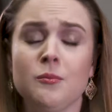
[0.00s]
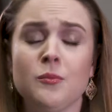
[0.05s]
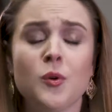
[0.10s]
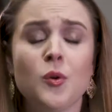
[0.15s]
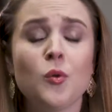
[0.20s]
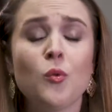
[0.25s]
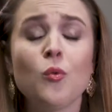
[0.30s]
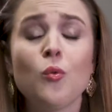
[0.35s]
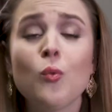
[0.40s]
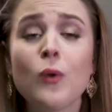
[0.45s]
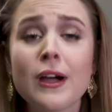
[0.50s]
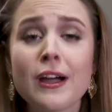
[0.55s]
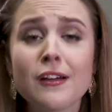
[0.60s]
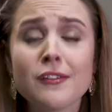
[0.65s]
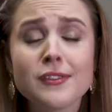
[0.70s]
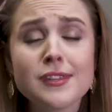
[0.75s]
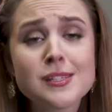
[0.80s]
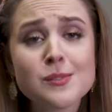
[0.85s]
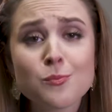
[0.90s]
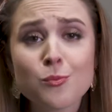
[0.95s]
While
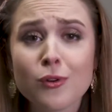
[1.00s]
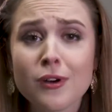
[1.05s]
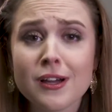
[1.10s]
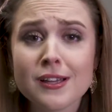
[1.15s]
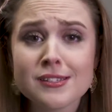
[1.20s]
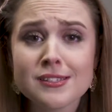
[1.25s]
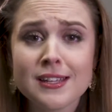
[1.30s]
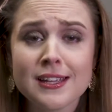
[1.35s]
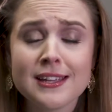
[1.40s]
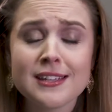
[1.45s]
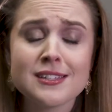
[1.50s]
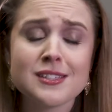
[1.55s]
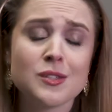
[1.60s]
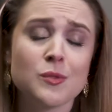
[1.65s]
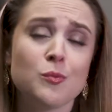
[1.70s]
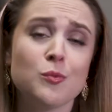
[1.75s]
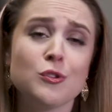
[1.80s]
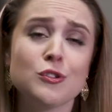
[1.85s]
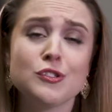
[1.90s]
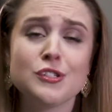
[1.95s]
this process
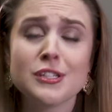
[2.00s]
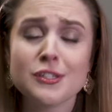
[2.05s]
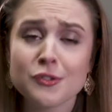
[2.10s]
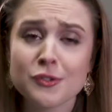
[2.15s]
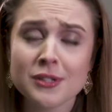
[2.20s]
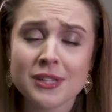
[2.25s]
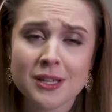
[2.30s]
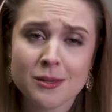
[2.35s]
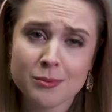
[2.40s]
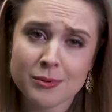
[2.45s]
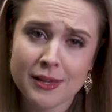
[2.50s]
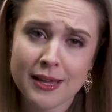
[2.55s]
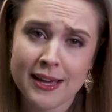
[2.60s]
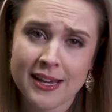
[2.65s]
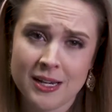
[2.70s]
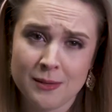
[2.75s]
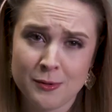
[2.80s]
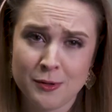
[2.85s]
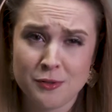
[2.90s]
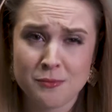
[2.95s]
will generally apply
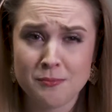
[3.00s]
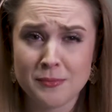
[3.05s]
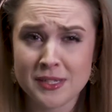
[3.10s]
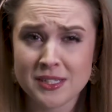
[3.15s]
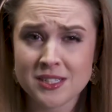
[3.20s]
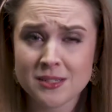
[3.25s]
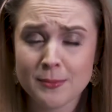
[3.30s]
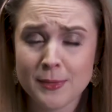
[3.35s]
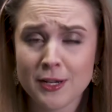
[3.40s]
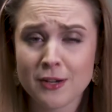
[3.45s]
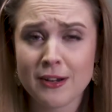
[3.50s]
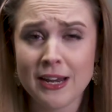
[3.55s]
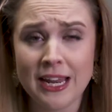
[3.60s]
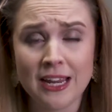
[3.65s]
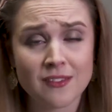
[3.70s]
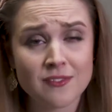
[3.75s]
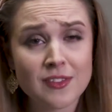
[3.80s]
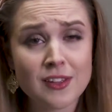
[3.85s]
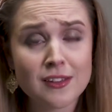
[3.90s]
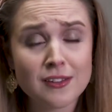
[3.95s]
to both misdemeanor
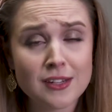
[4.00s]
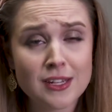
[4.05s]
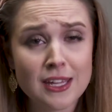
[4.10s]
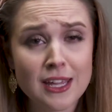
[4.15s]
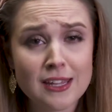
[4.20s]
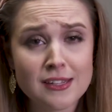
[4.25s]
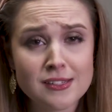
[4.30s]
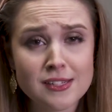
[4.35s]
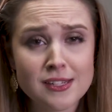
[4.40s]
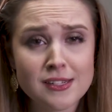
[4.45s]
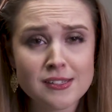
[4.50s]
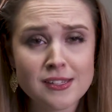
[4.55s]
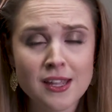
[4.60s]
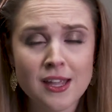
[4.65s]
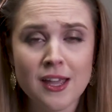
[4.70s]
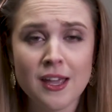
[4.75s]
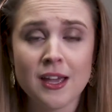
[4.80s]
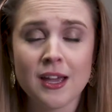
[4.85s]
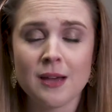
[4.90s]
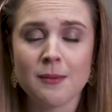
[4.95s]
and felony cases,
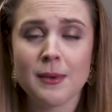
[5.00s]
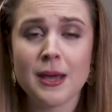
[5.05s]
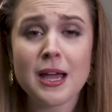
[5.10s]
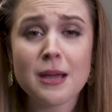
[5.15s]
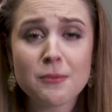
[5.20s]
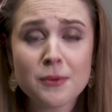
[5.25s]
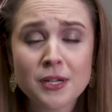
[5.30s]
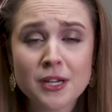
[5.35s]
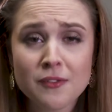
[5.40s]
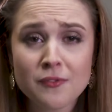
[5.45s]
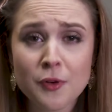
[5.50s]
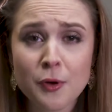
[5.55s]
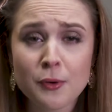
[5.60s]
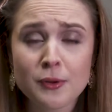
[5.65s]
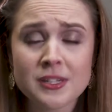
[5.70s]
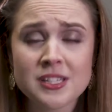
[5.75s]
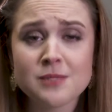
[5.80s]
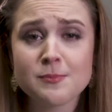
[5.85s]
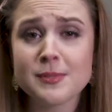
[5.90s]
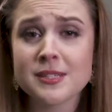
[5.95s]
I'm going to
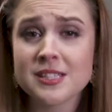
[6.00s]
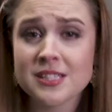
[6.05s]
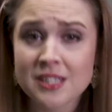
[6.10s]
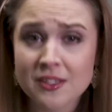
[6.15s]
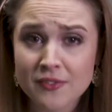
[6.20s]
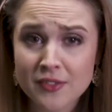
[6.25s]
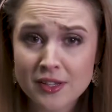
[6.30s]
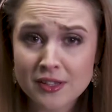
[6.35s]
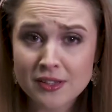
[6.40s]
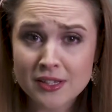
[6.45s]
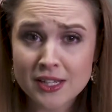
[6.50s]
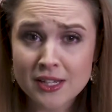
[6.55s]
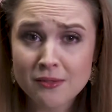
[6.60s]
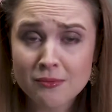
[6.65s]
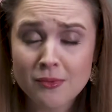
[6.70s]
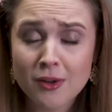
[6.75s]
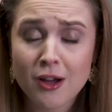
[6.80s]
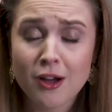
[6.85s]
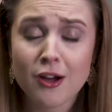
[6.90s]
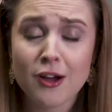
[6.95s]
focus specifically
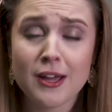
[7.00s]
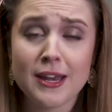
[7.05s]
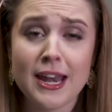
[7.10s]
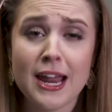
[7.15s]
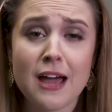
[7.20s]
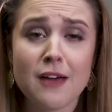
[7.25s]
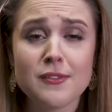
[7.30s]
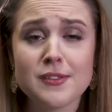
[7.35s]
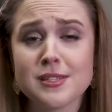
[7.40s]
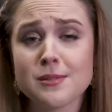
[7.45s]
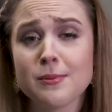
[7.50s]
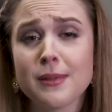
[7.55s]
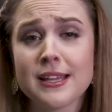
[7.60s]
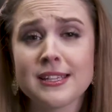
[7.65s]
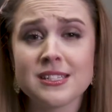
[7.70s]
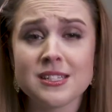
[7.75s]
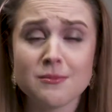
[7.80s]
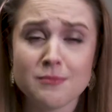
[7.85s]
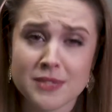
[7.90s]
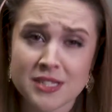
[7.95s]
on how this
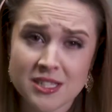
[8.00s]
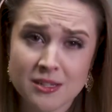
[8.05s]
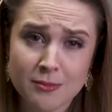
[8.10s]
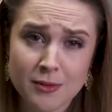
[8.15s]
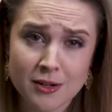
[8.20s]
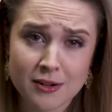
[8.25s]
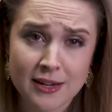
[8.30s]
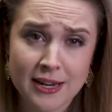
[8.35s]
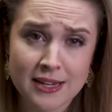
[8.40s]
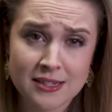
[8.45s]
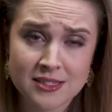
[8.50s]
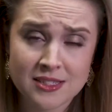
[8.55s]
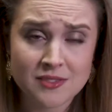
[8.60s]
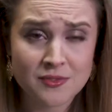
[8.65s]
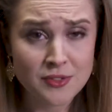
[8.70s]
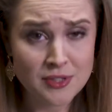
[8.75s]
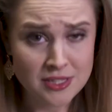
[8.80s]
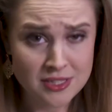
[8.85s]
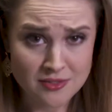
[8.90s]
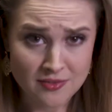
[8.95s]
applies to misdemeanor cases
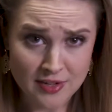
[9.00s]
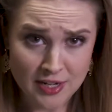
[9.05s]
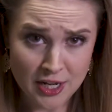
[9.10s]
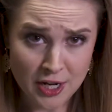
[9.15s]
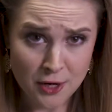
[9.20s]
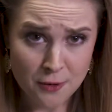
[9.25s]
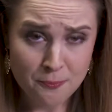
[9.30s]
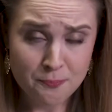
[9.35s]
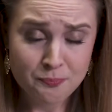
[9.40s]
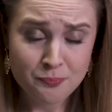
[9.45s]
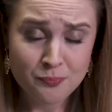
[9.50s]
for this video.